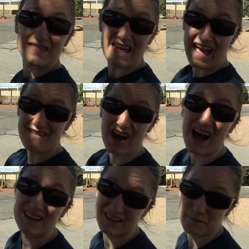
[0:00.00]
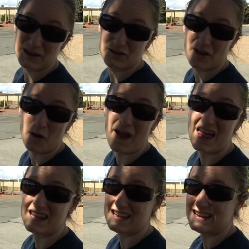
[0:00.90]
They have a hot tub here though,
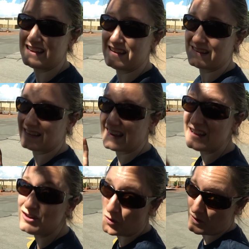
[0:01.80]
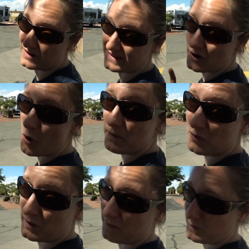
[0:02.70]
and it is indoors and open
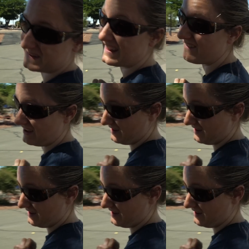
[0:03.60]
24/7.